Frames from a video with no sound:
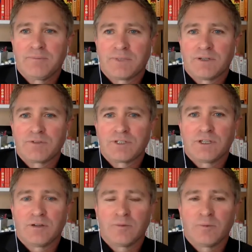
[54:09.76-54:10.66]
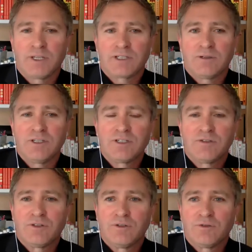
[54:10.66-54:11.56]
obviously go back to each of
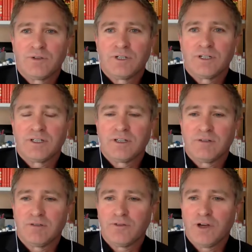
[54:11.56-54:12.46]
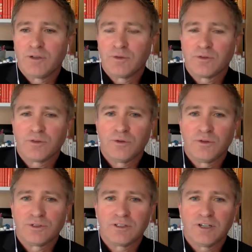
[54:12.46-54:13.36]
you for a final
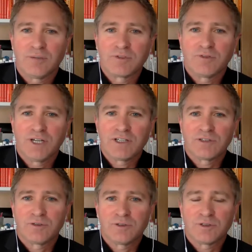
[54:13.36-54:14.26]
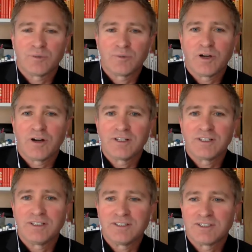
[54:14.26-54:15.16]
thought, observation, or sort of
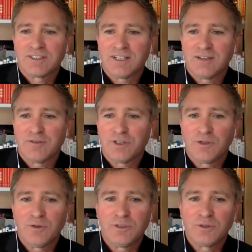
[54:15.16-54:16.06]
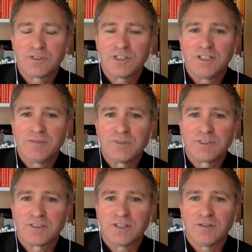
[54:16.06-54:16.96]
priorities for you and your
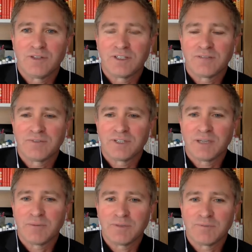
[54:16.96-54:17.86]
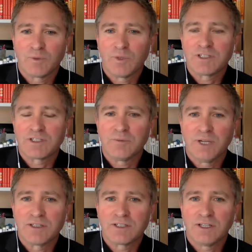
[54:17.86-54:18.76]
teams over the coming weeks and
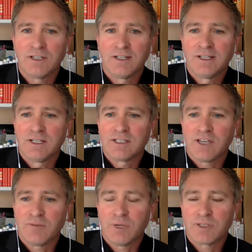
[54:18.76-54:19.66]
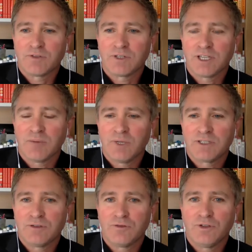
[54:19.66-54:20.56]
months. Dave, perhaps if I can come back
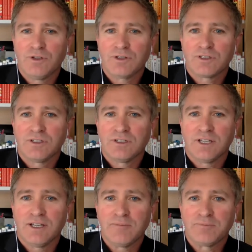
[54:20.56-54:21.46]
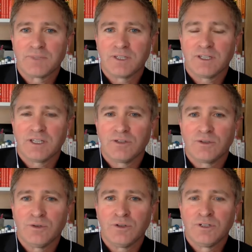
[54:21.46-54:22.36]
to you first and get
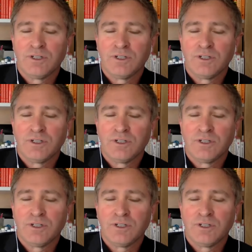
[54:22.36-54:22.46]
your